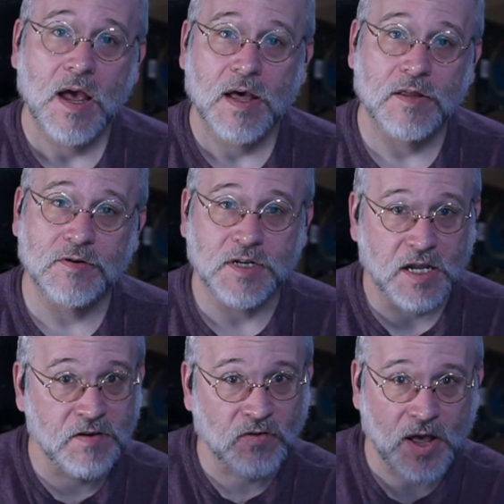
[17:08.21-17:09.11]
There's an
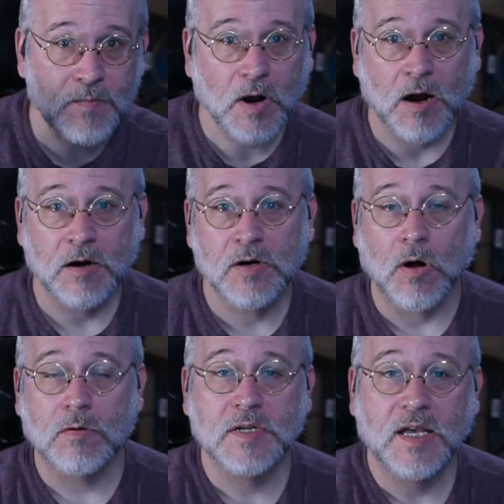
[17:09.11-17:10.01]
evil empire
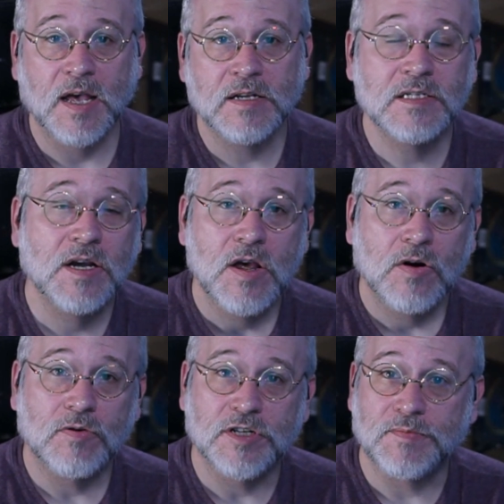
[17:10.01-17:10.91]
called Kez,
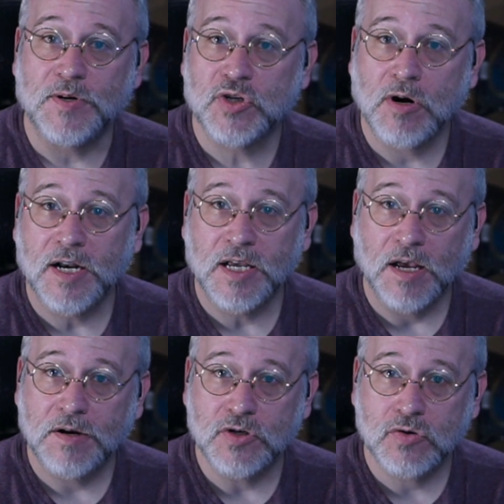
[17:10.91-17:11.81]
which has been trying to
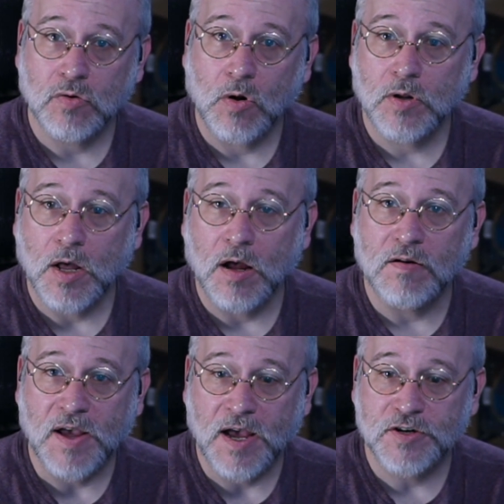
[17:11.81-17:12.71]
get control of
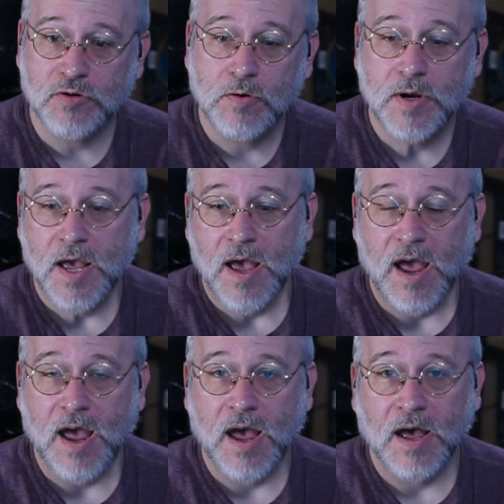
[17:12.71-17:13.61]
Adro,
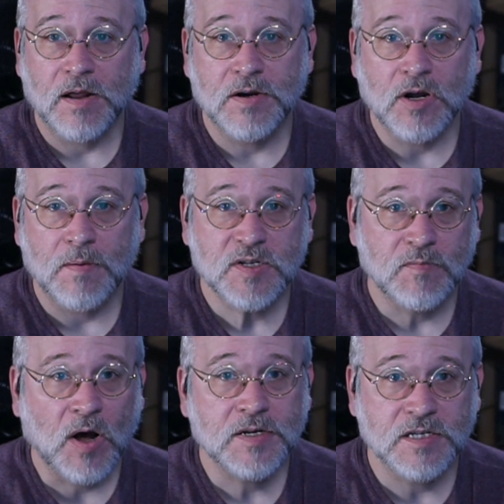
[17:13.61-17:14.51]
and um,
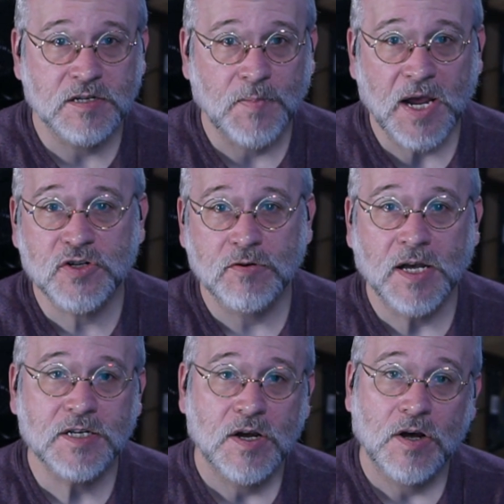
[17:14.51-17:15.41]
Tomas is a
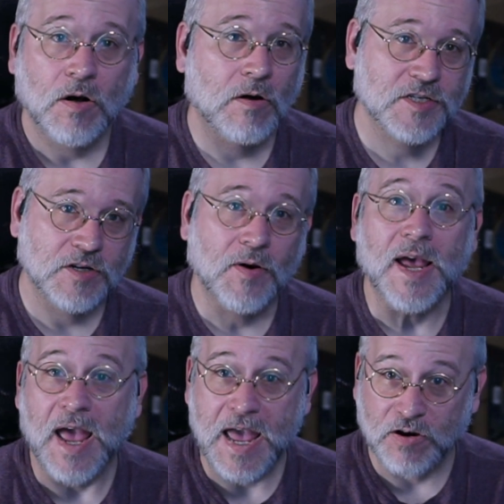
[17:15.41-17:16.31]
patriot, also a
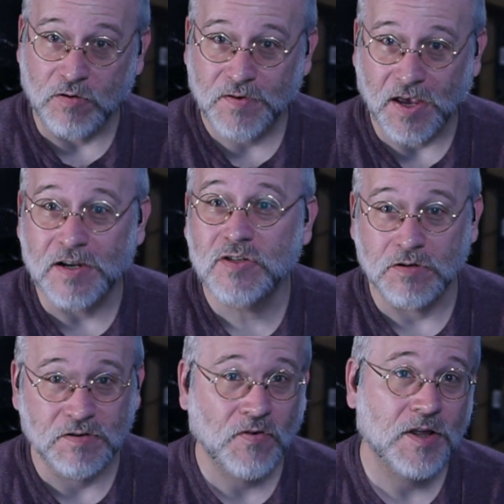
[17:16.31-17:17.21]
hater of Kez, who
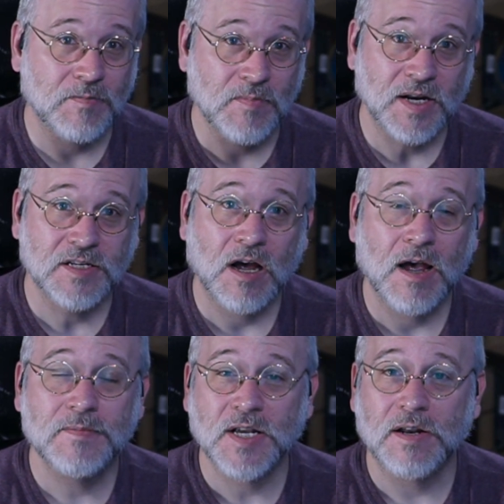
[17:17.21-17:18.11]
has fought them many
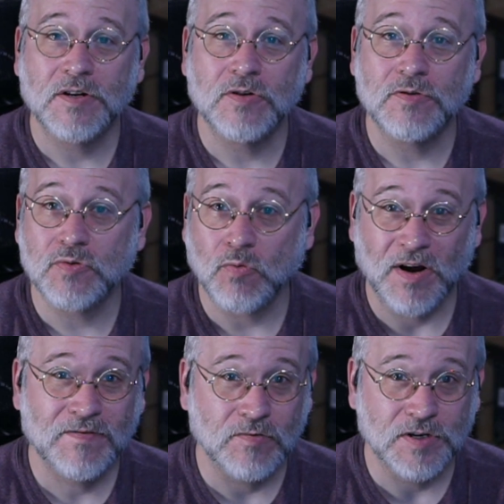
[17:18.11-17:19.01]
times and whose
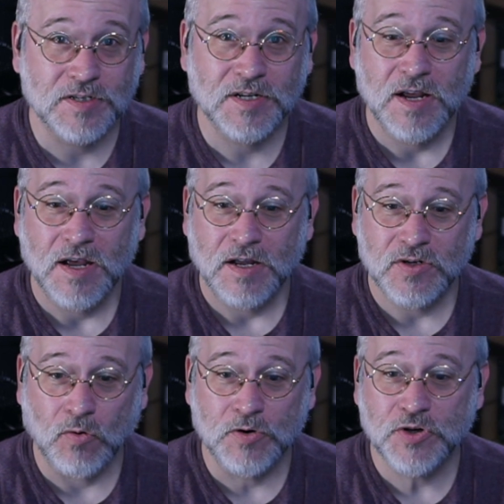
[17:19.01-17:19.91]
wife was
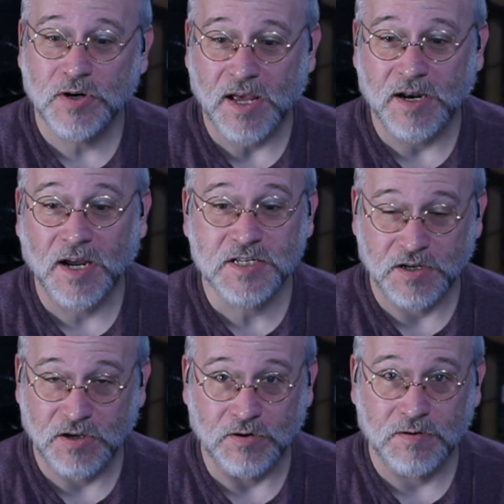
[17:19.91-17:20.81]
tortured and
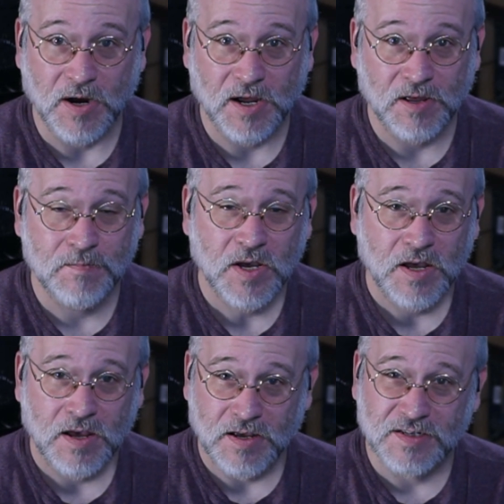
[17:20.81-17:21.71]
executed by them,
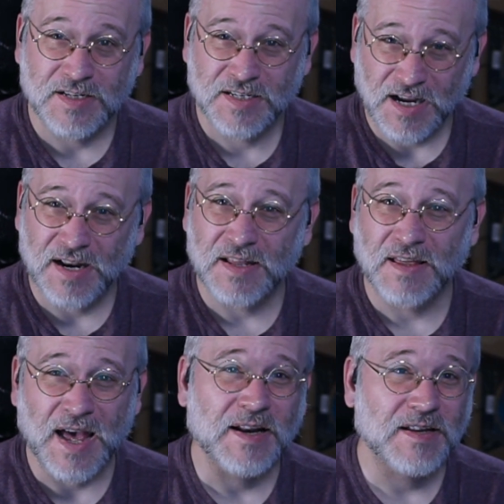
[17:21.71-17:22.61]
has decided
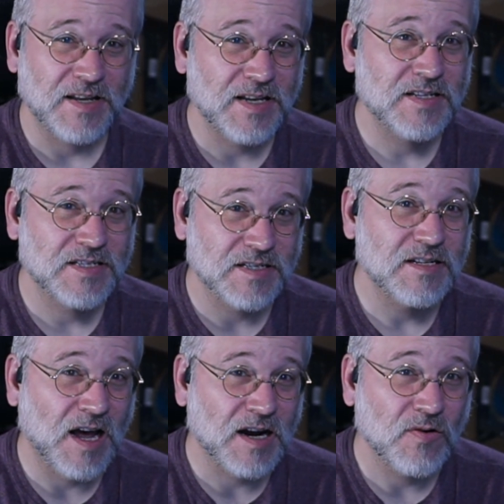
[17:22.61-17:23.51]
that he's
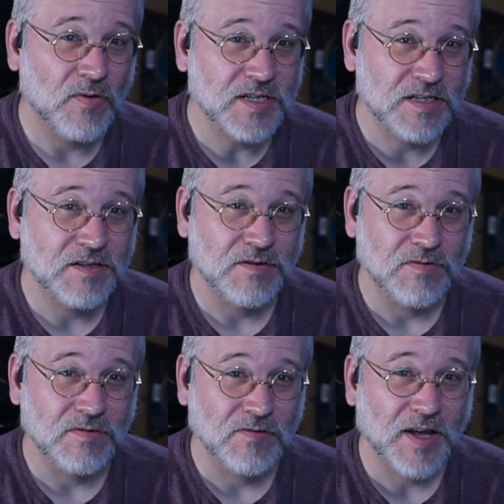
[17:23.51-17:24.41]
not going
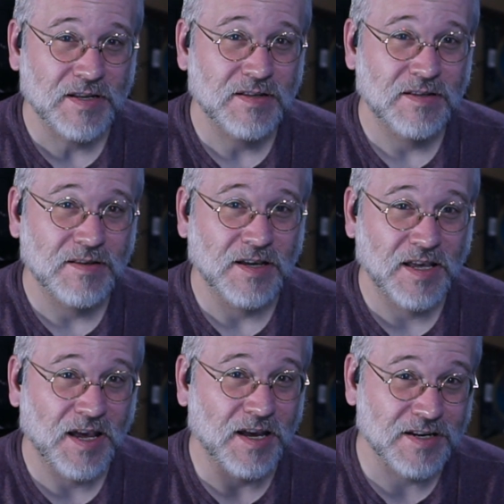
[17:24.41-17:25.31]
to let the
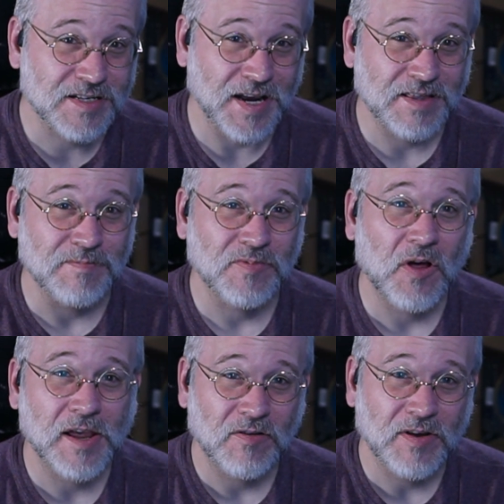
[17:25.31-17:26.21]
king take them
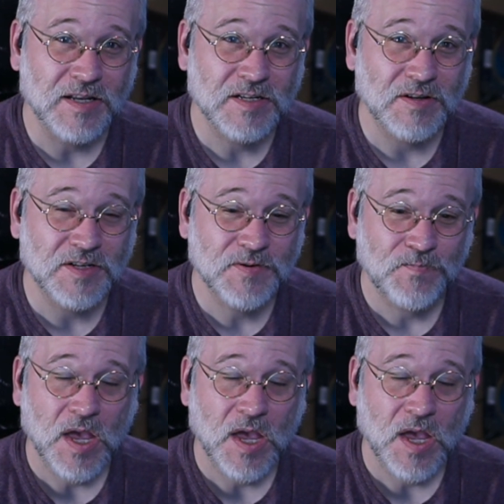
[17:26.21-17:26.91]
blindly into this.